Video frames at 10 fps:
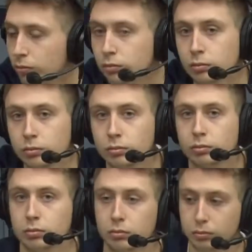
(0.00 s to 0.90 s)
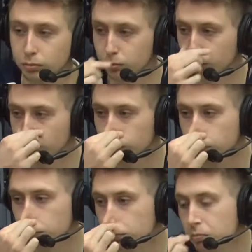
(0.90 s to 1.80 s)

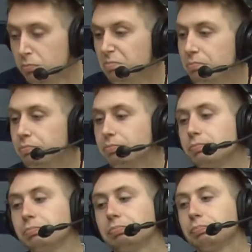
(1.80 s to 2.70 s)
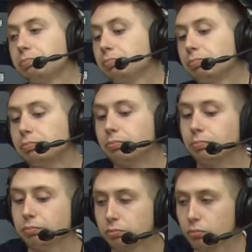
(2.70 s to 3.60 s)

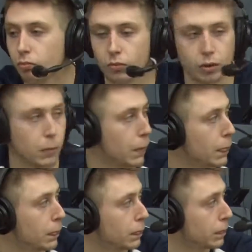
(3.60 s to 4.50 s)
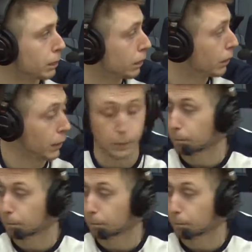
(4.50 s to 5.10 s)
(silent)